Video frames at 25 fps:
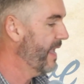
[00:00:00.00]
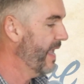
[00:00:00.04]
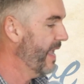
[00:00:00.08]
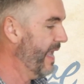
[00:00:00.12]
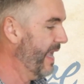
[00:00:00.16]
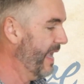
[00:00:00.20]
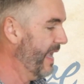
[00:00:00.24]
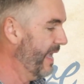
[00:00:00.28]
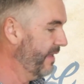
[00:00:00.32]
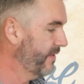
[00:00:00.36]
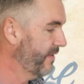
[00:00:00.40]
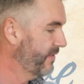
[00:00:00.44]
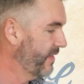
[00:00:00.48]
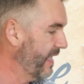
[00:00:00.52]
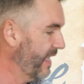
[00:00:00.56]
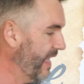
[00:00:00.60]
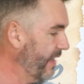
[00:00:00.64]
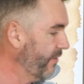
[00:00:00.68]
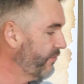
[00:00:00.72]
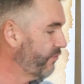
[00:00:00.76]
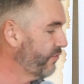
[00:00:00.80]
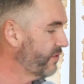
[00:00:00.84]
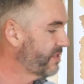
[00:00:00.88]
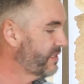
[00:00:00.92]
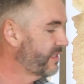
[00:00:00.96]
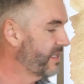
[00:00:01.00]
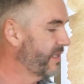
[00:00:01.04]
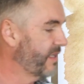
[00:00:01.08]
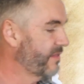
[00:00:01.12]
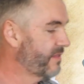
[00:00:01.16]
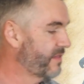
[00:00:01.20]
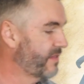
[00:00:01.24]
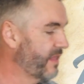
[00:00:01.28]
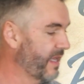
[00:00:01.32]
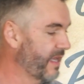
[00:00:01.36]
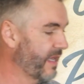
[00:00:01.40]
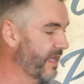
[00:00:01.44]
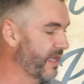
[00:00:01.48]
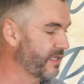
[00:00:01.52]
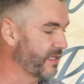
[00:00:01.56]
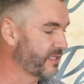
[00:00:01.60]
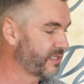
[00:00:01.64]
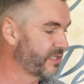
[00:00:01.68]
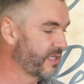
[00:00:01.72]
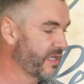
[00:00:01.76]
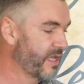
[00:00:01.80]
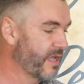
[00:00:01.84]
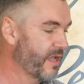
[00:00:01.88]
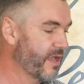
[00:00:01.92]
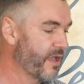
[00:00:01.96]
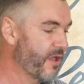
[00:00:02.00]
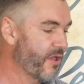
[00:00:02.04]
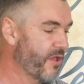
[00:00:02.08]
And the interesting thing is,